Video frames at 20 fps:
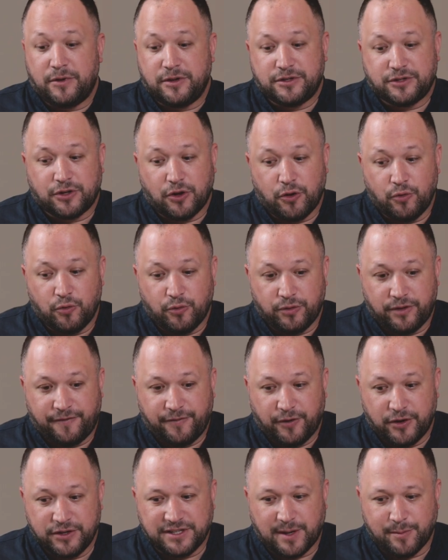So the
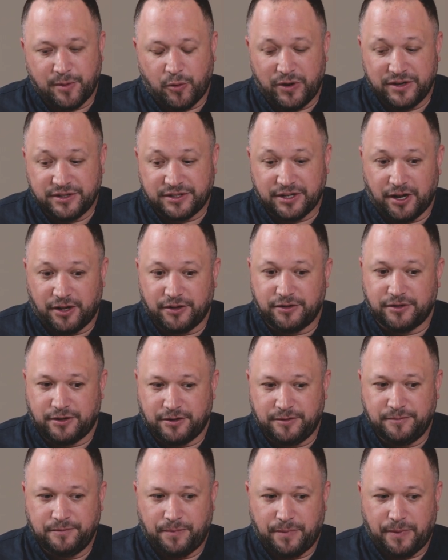first time I went to
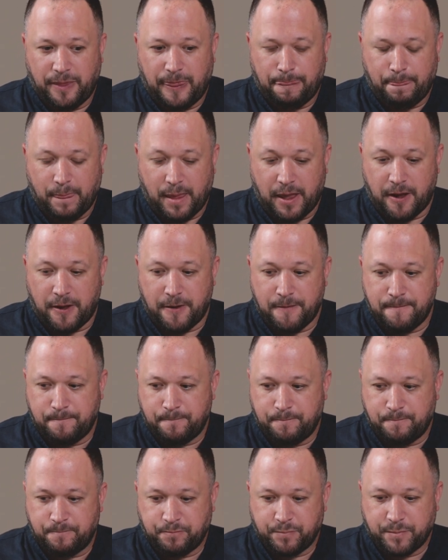London, I
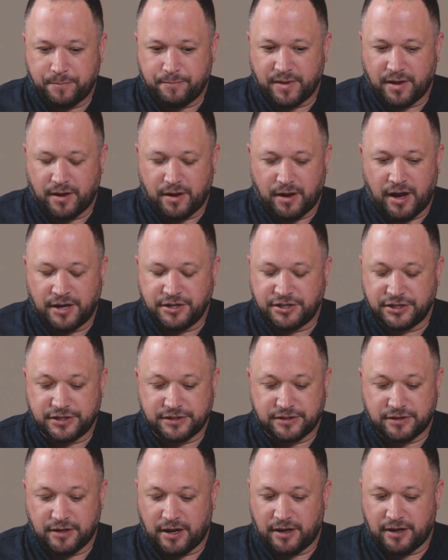
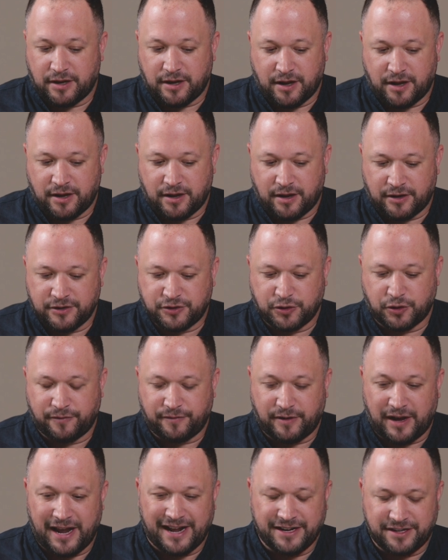
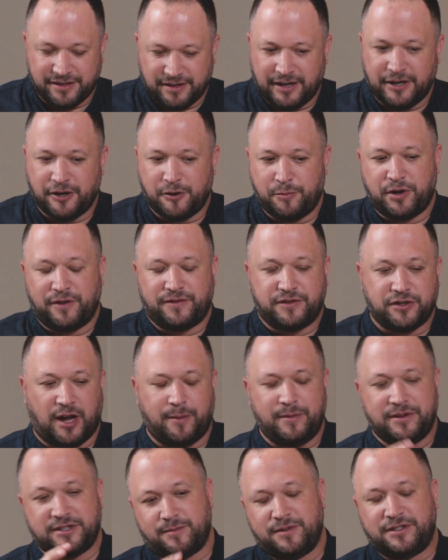had a little bit of
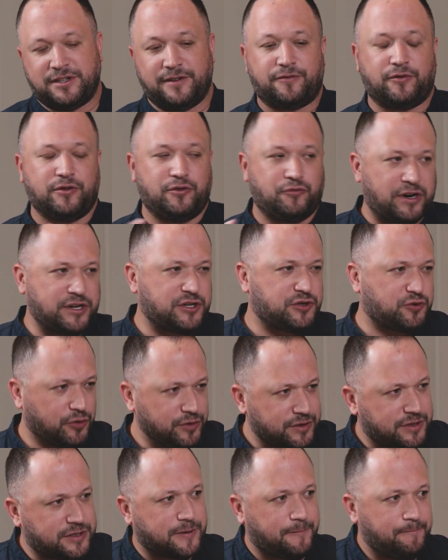time in some different
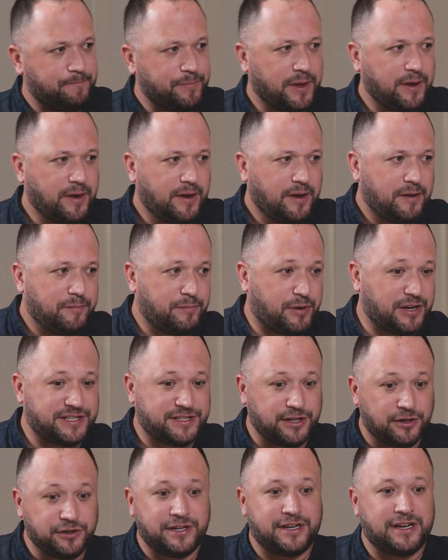restaurants, but I
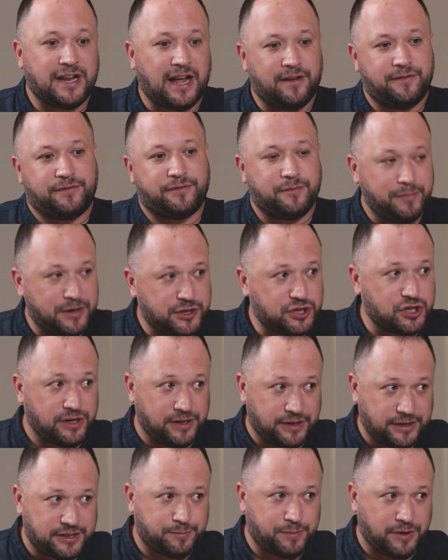still didn't have
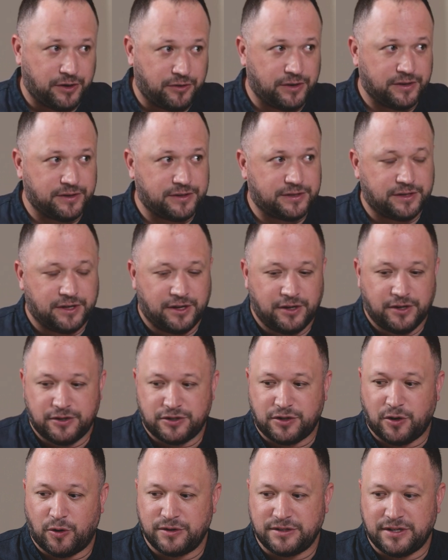Michelin experience.
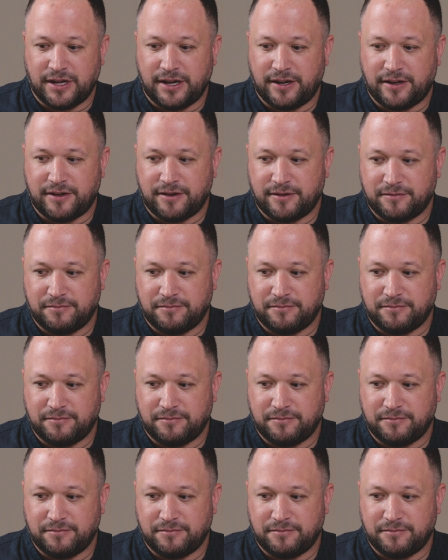So I was like,